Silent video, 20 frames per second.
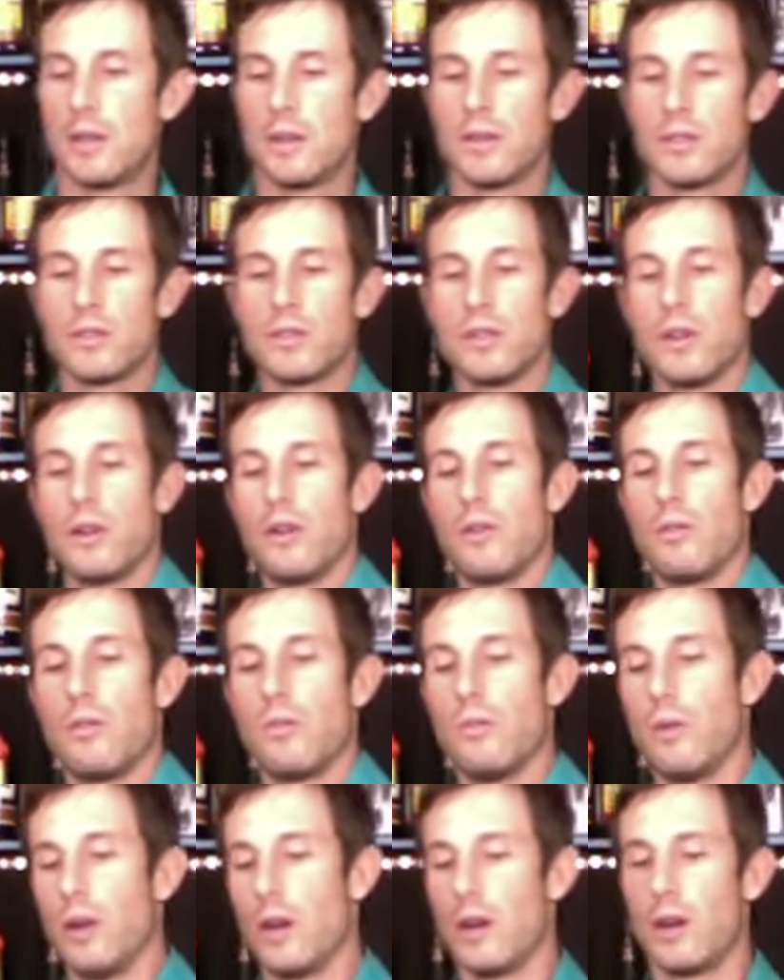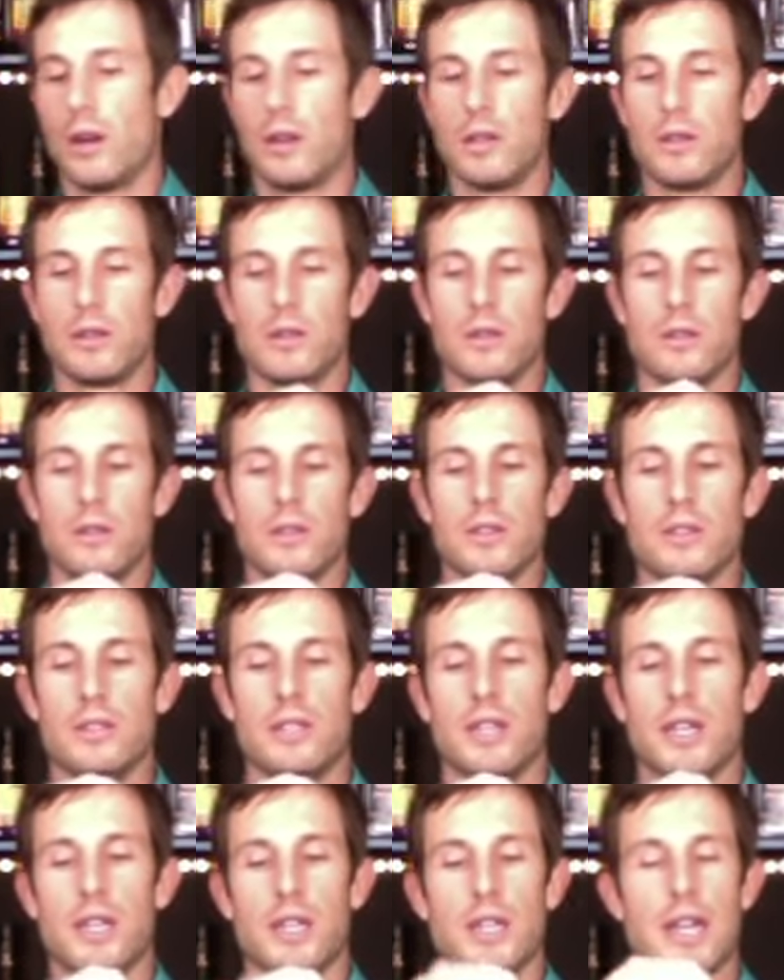So what I'll do is
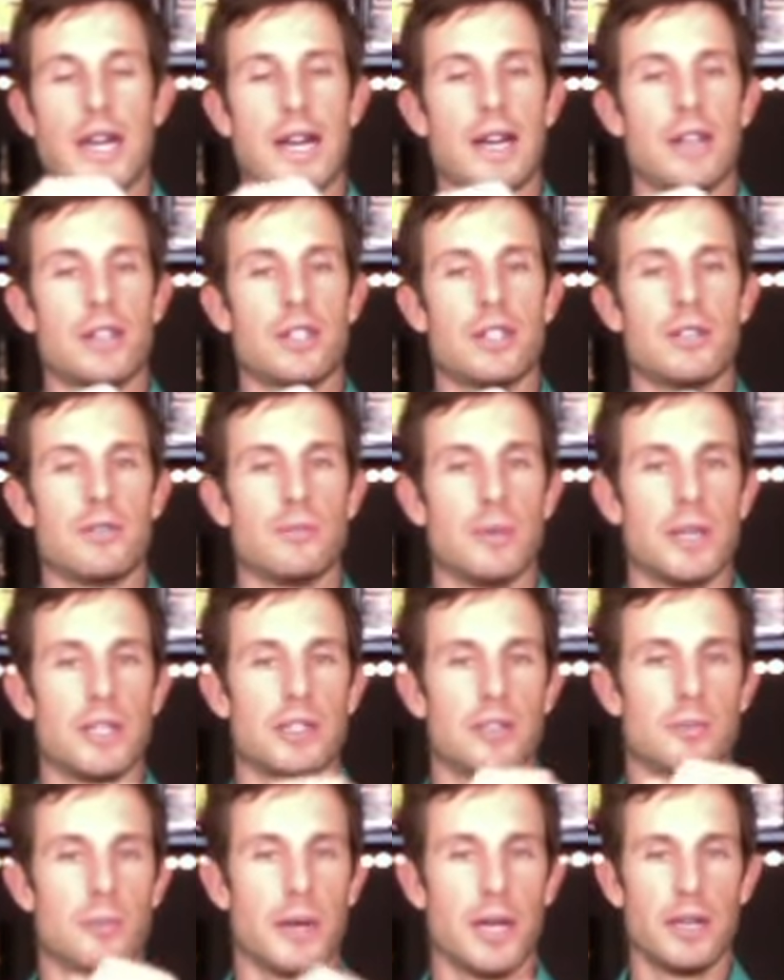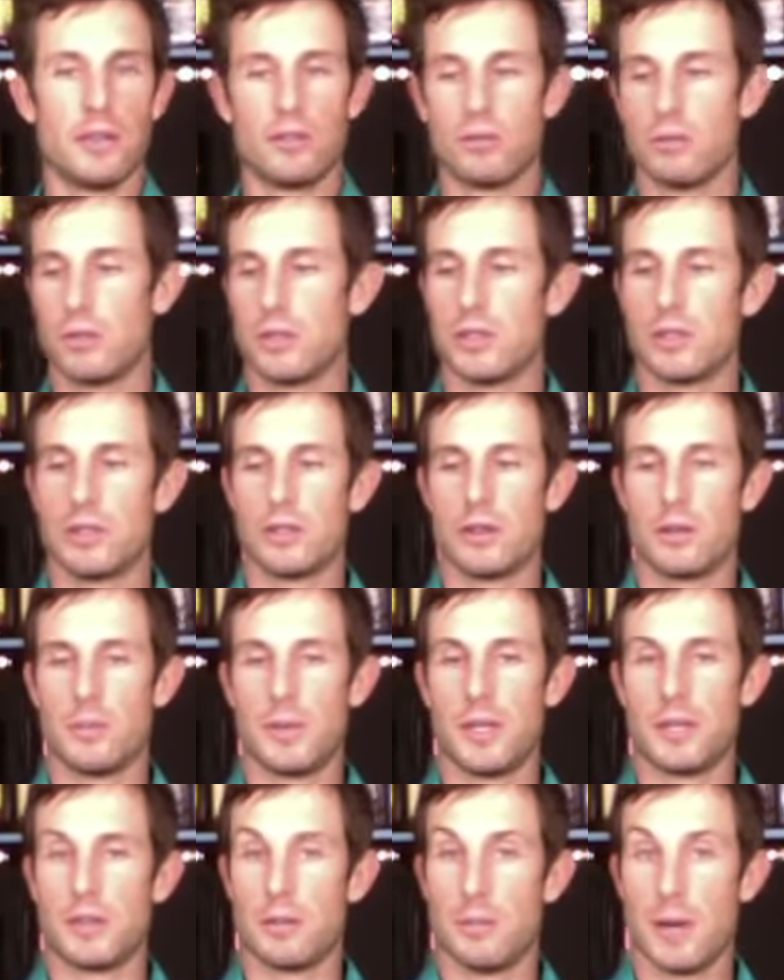take a dash of my spice, which is going to
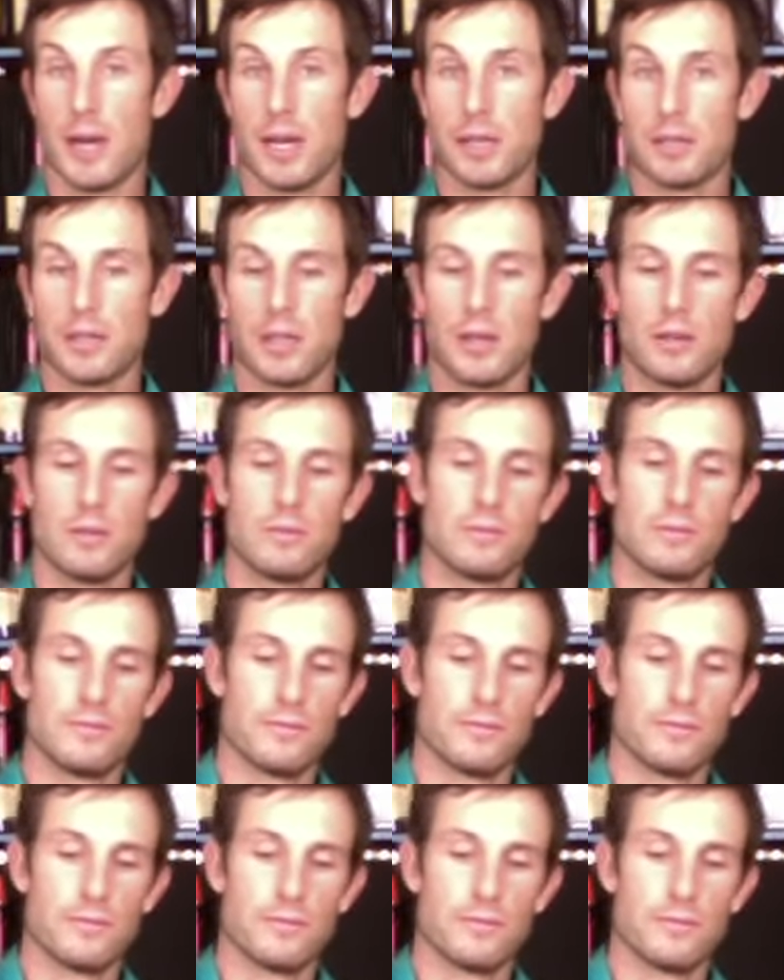be Tabasco.